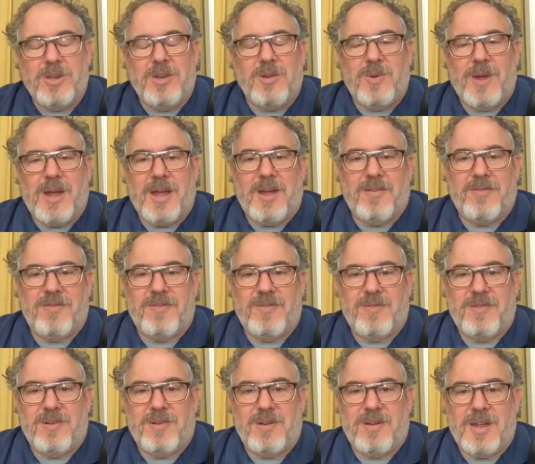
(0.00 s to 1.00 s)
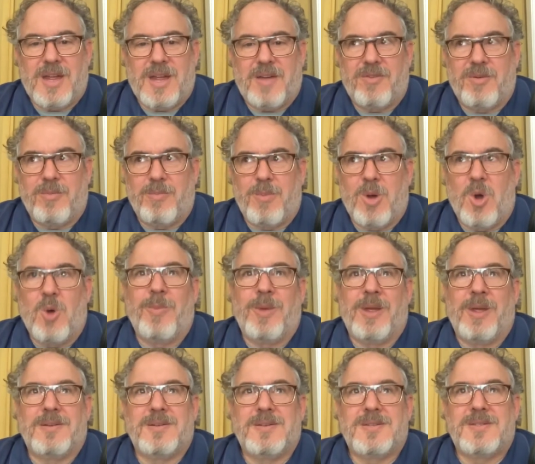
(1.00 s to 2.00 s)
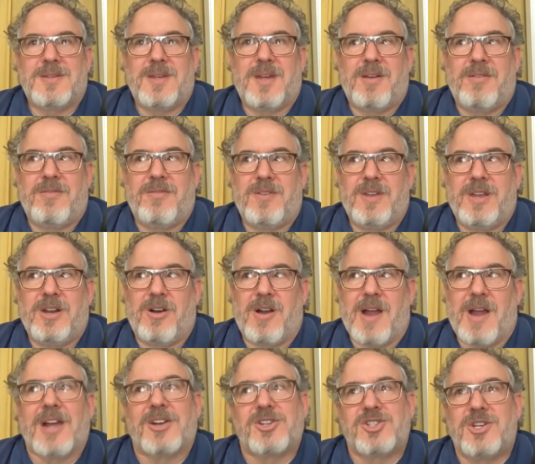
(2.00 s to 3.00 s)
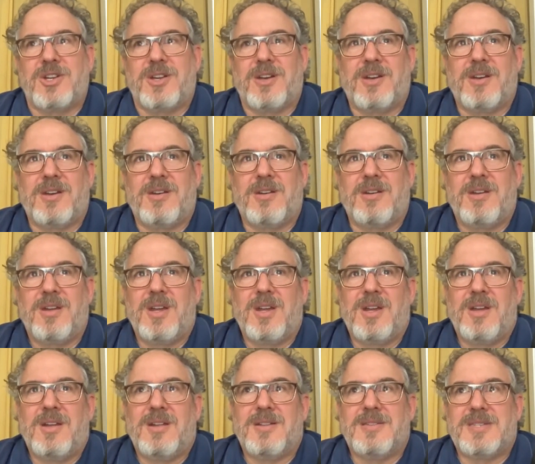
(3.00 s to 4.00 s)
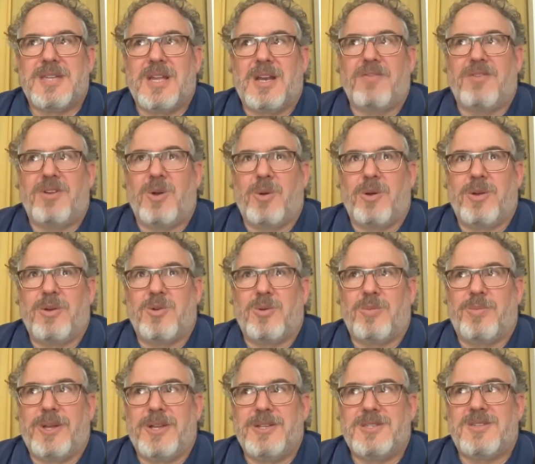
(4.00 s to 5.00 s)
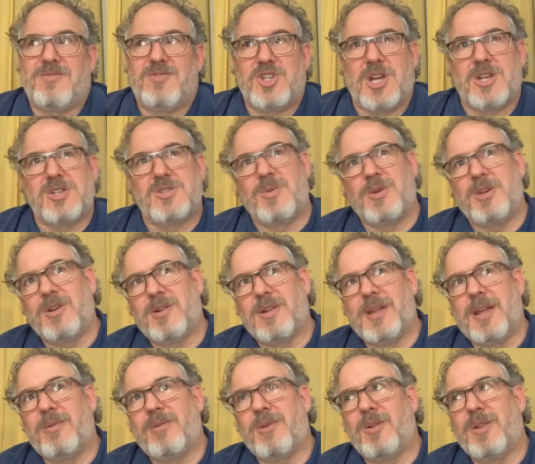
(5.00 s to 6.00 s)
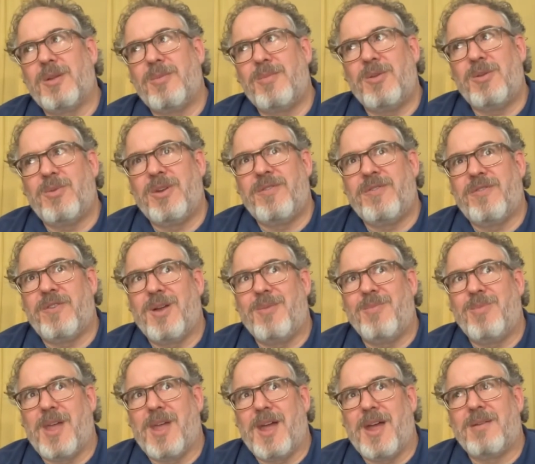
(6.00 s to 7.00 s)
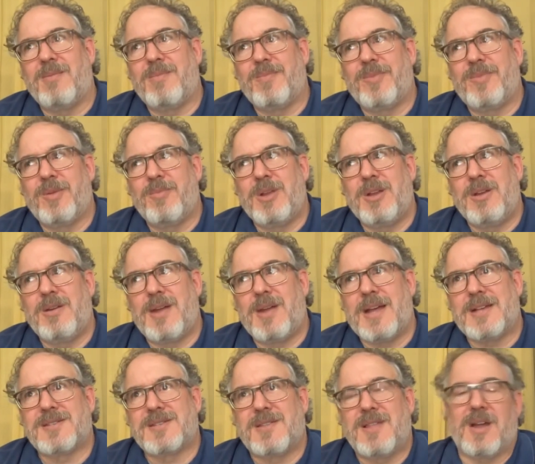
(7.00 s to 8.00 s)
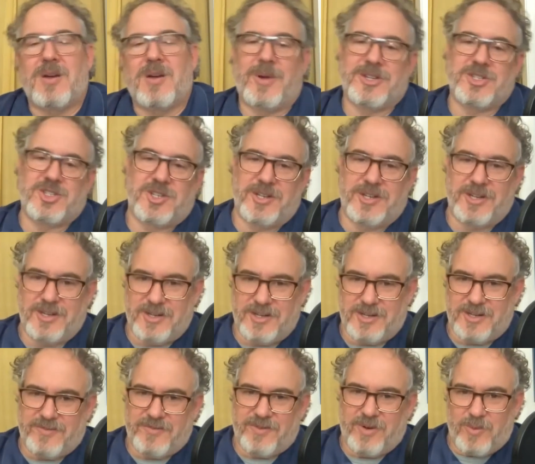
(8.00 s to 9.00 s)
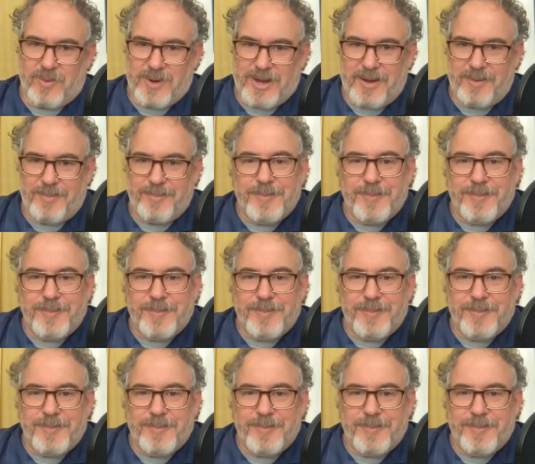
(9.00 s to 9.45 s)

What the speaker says: you have a moment of interaction, and instead of going to a place of judgment, you're like, well, let me reframe that. Let me ask that question in a different way.